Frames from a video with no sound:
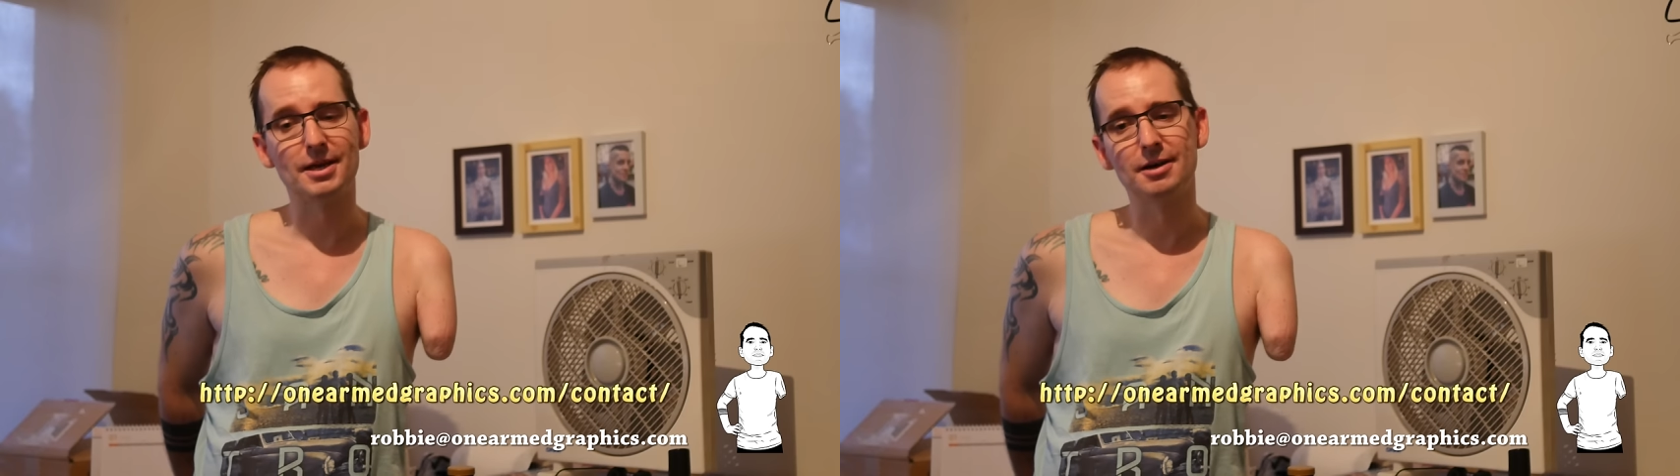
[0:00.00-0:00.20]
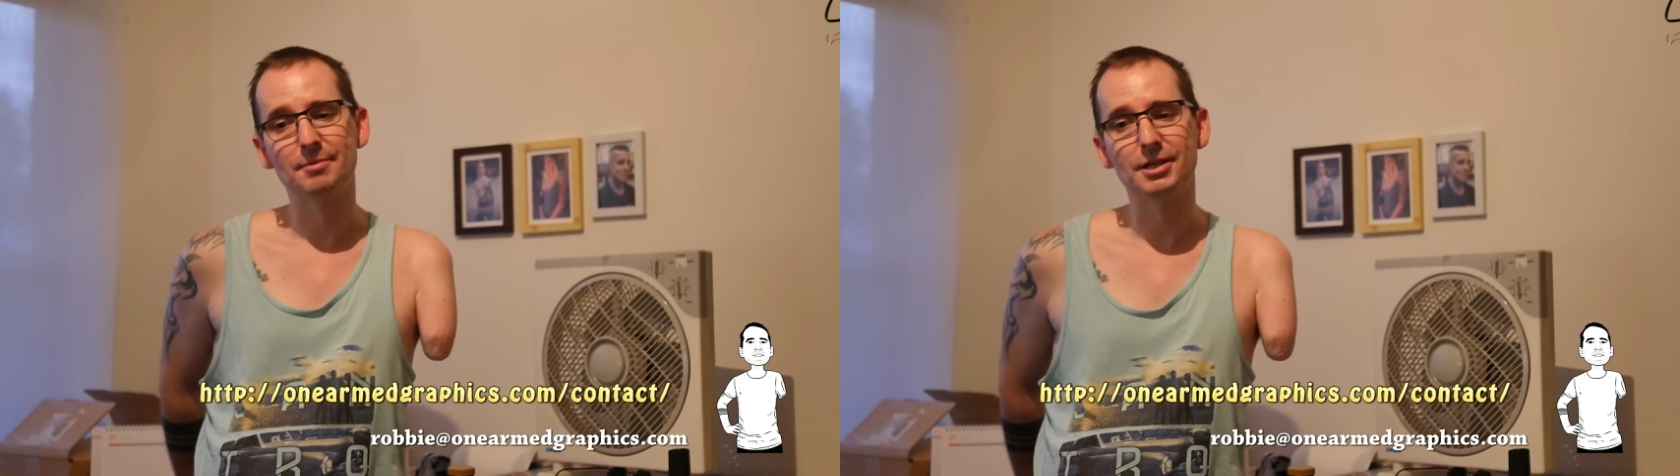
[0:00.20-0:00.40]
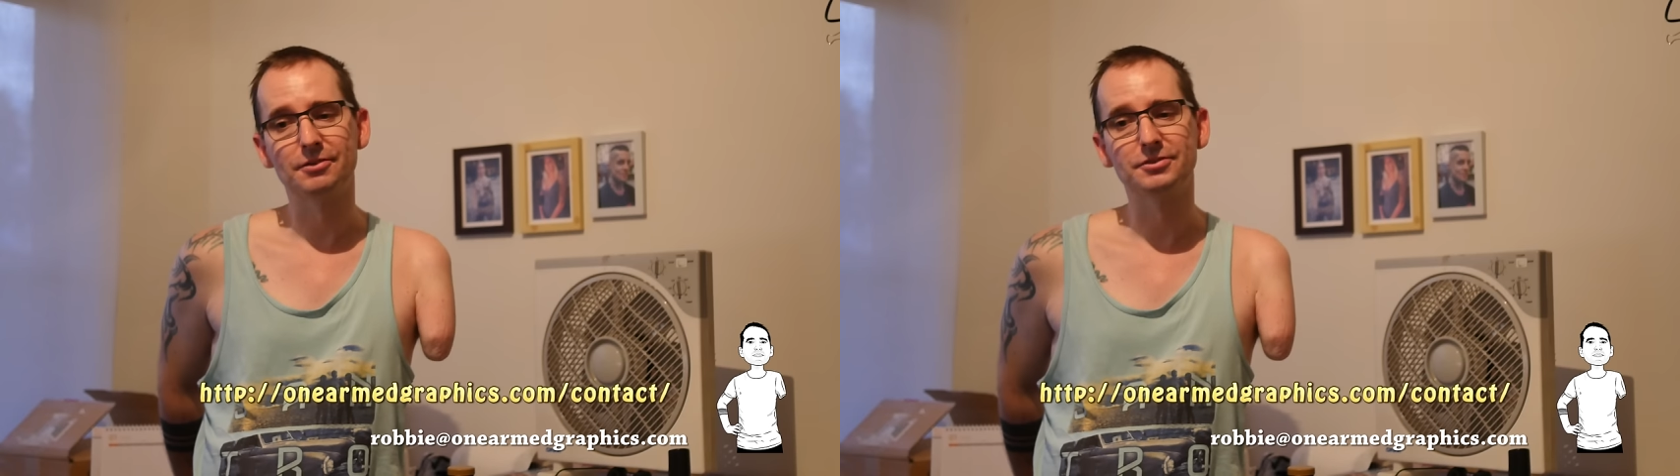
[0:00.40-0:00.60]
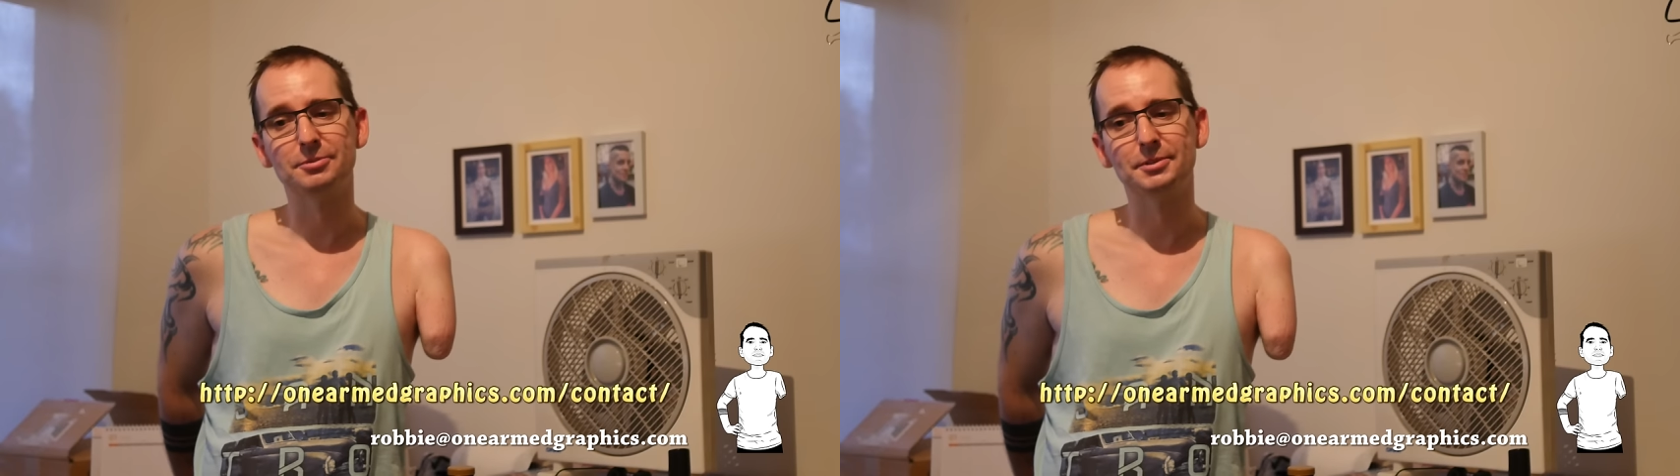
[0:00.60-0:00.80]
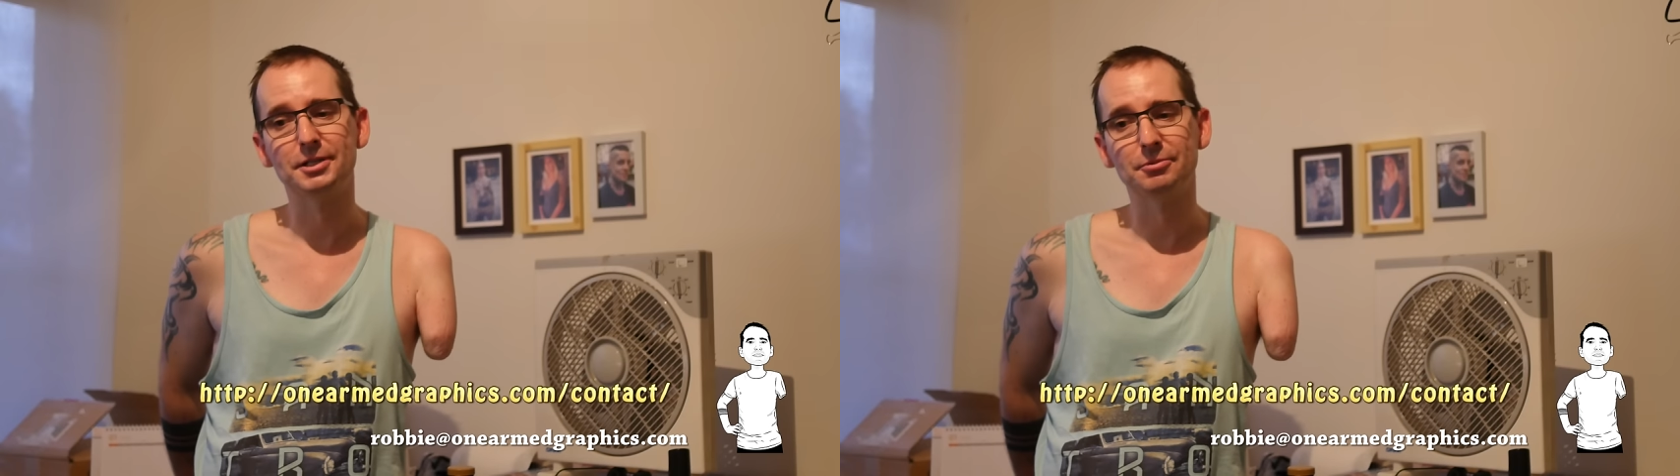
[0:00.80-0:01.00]
head off
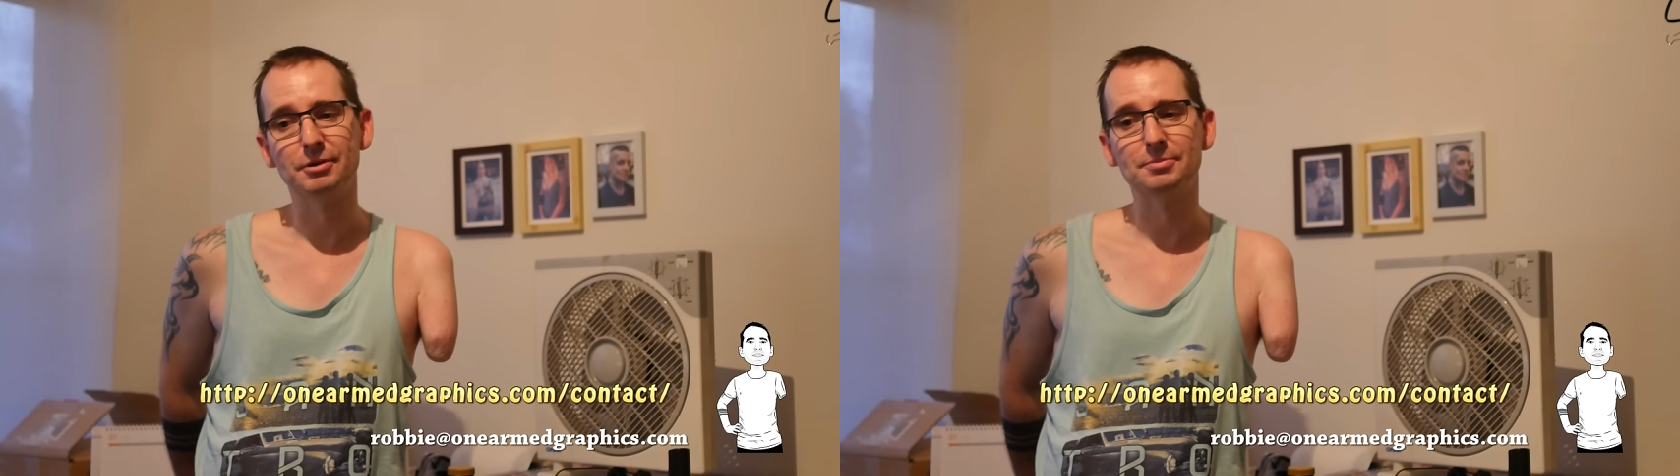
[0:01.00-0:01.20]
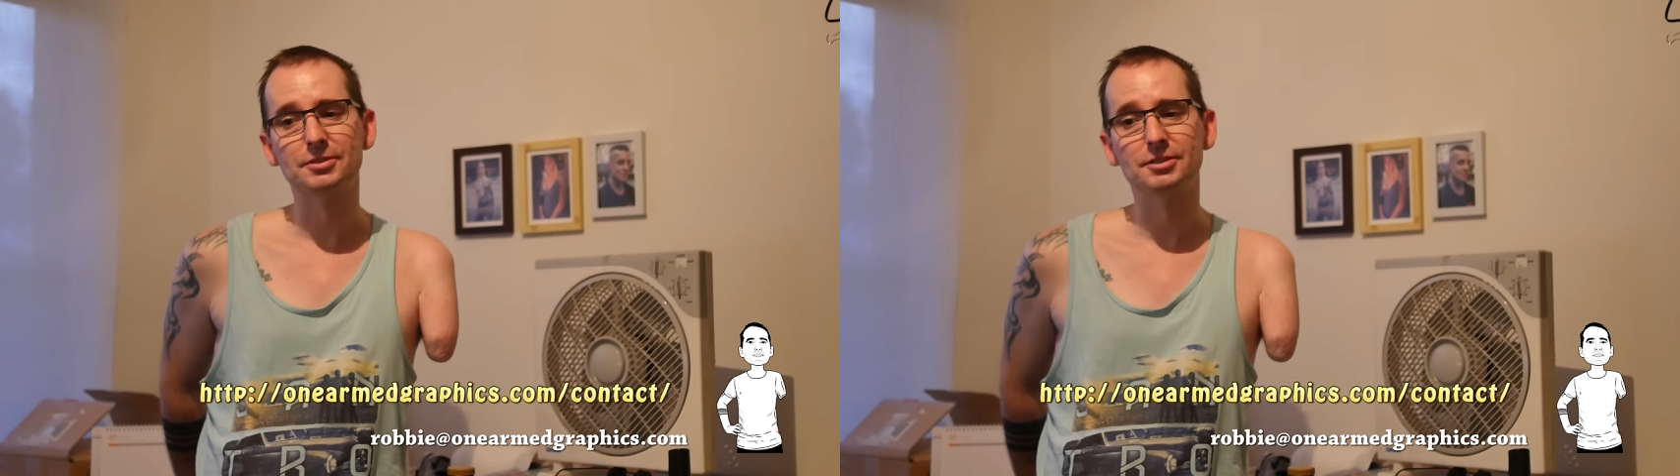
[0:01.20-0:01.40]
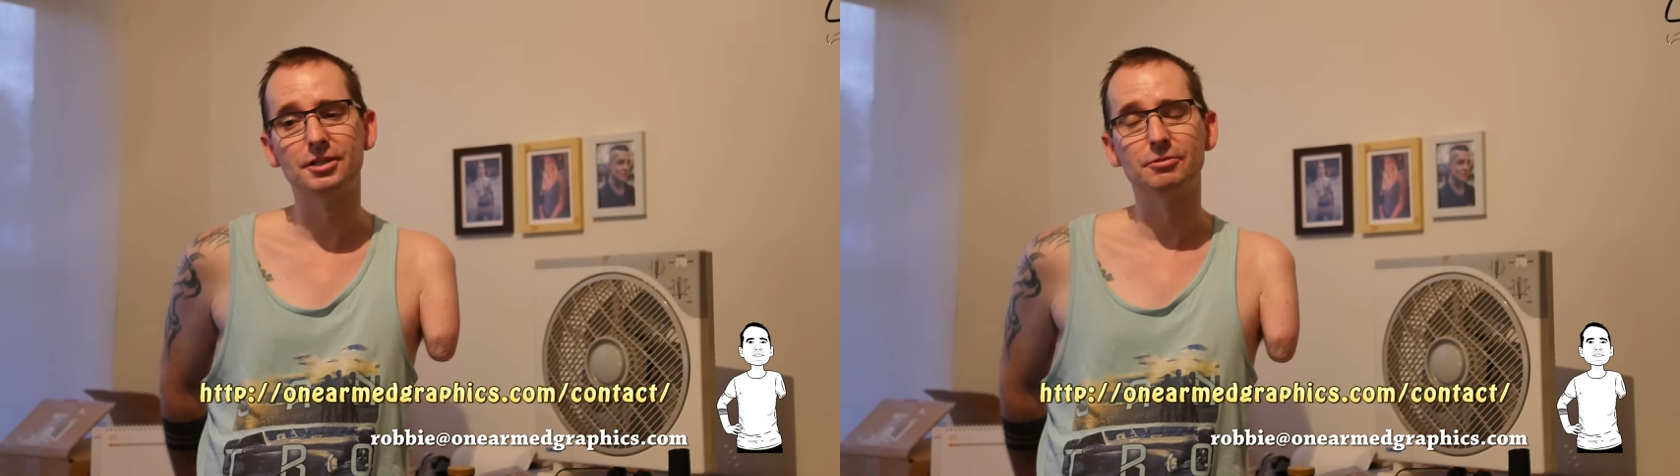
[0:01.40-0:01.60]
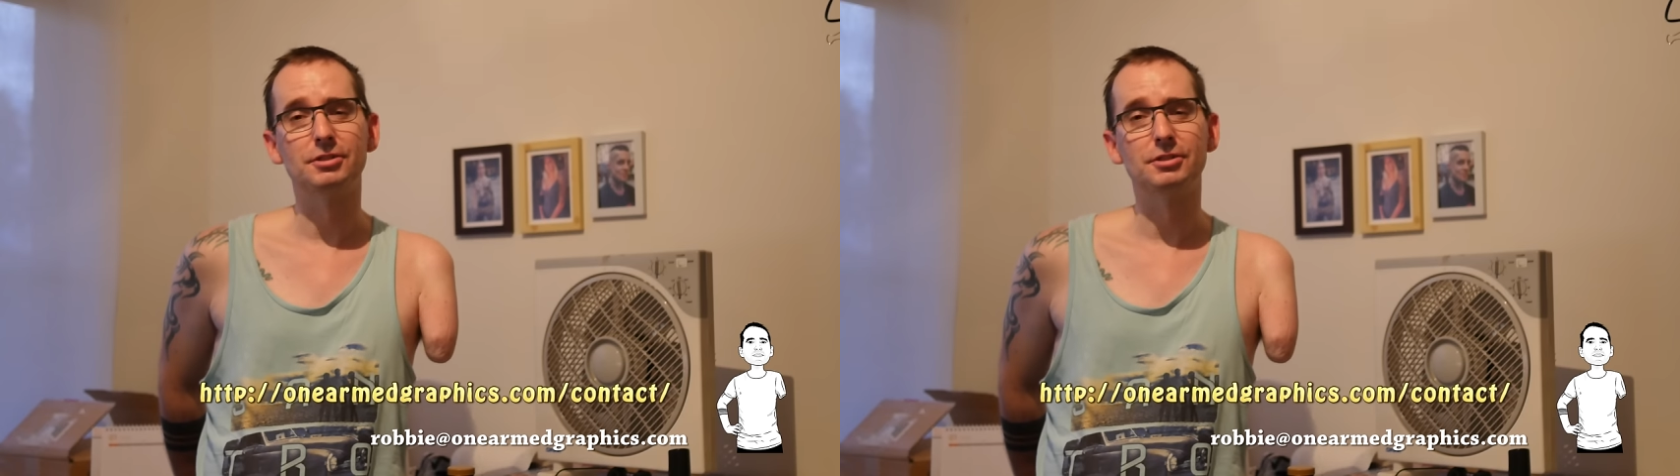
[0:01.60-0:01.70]
to my website,